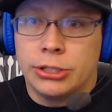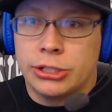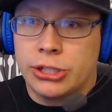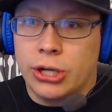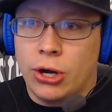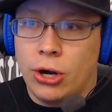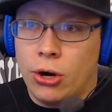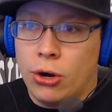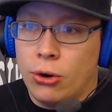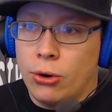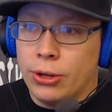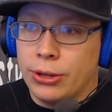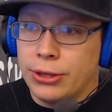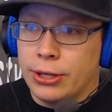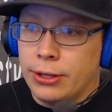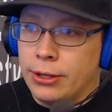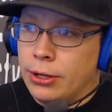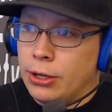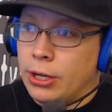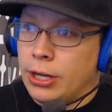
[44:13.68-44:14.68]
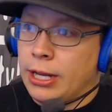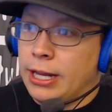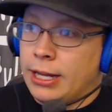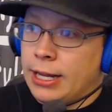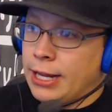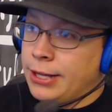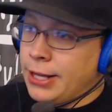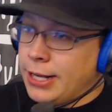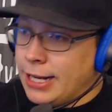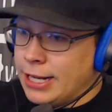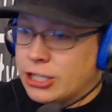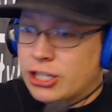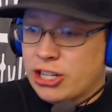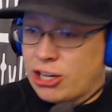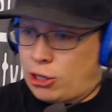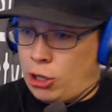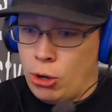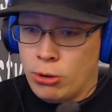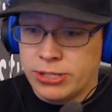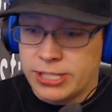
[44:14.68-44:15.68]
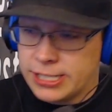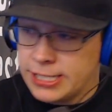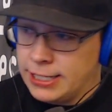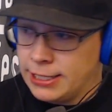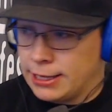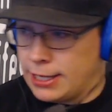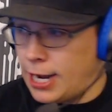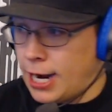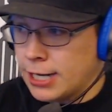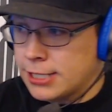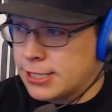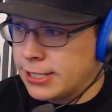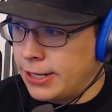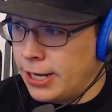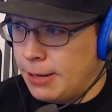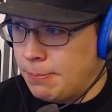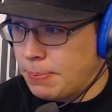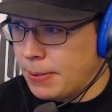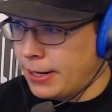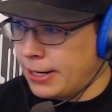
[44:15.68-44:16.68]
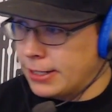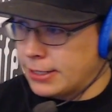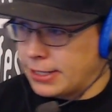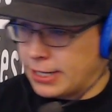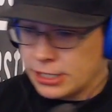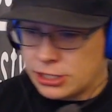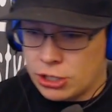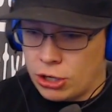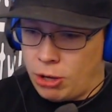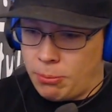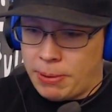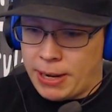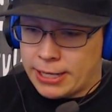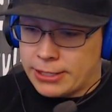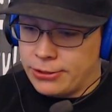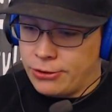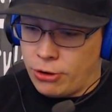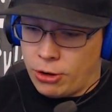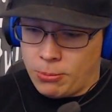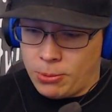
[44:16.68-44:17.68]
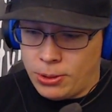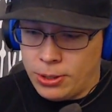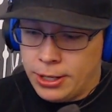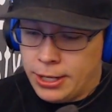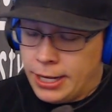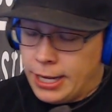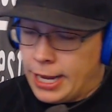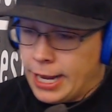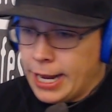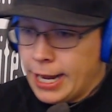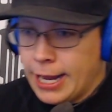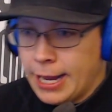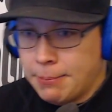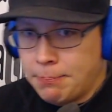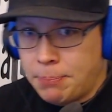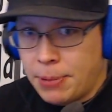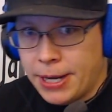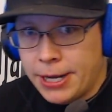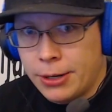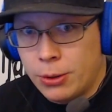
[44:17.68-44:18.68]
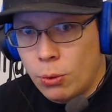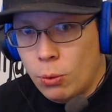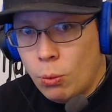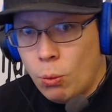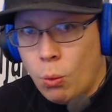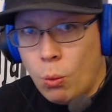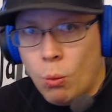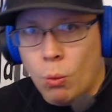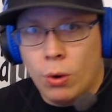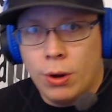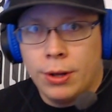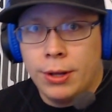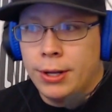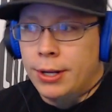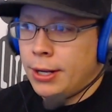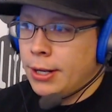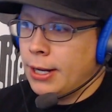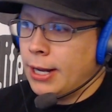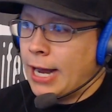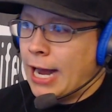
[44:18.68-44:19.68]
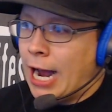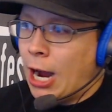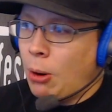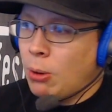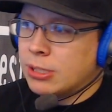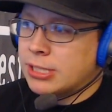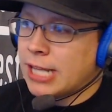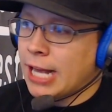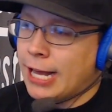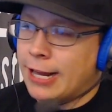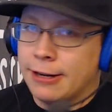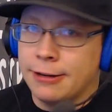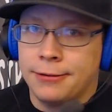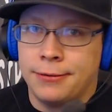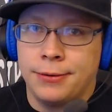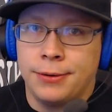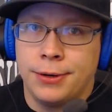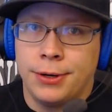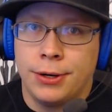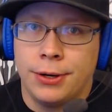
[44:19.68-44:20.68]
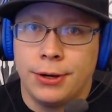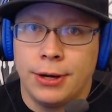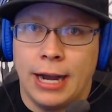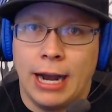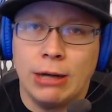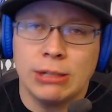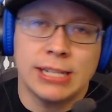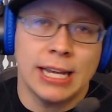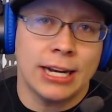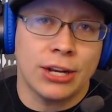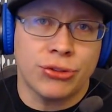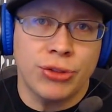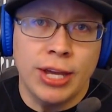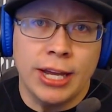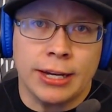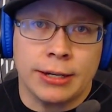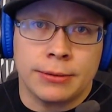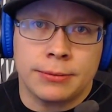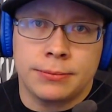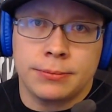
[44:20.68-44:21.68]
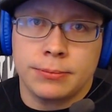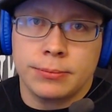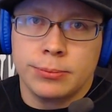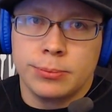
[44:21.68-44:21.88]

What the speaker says: So, and then he just closes it, locks it up, and it gets all back to normal. But how is that a thing?